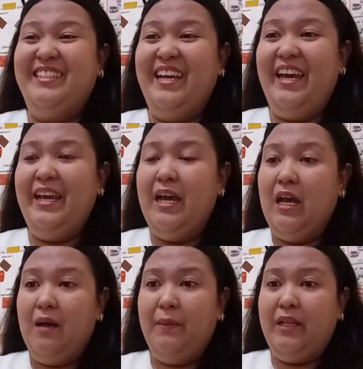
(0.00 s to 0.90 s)
Okay,
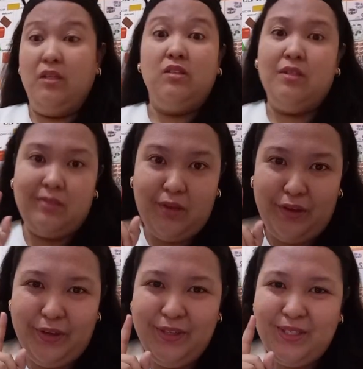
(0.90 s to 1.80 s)
but then he's
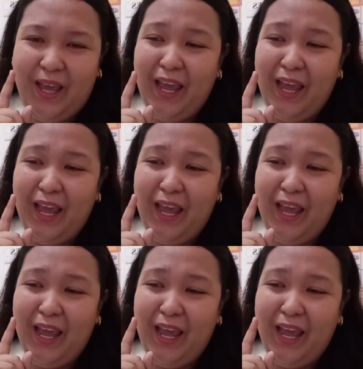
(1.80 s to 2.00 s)
serious.